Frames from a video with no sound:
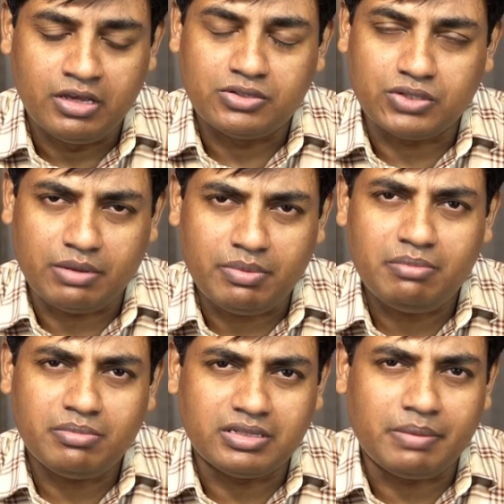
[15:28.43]
So
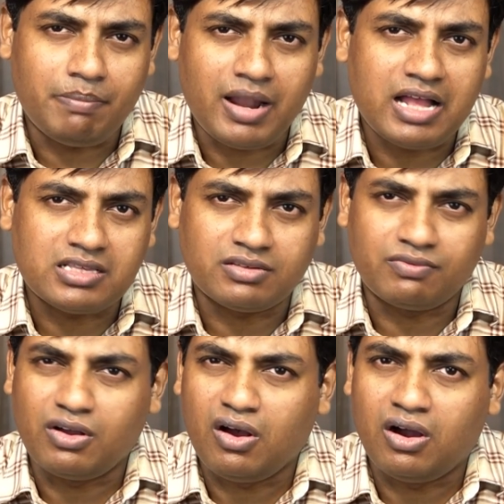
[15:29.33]
remember, the plans
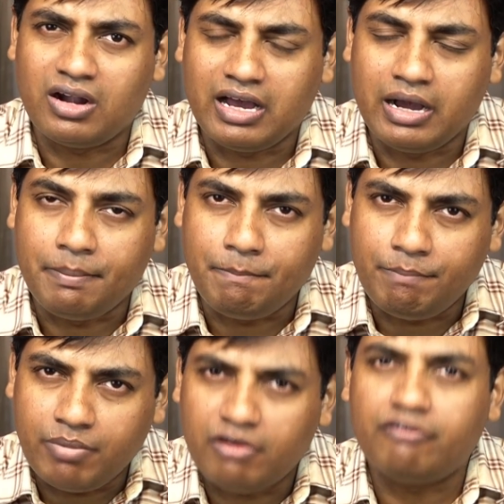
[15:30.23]
of God are
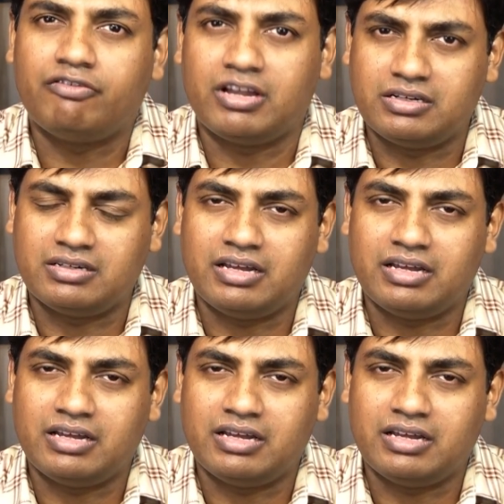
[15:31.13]
perfect,